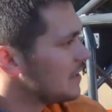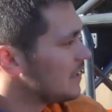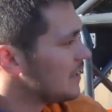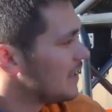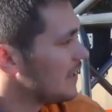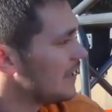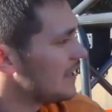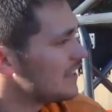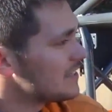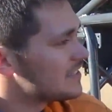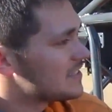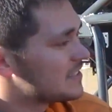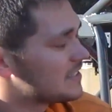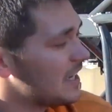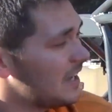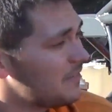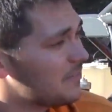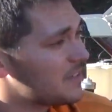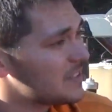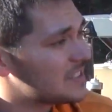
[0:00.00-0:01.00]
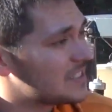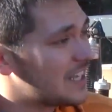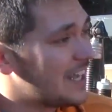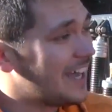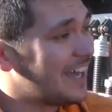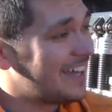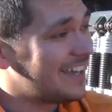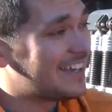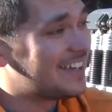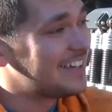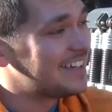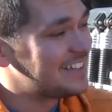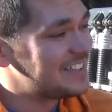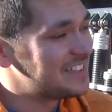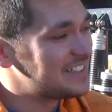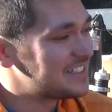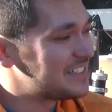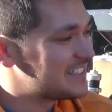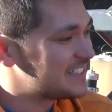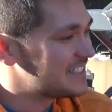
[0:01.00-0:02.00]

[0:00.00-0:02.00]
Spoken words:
It's tough to say, because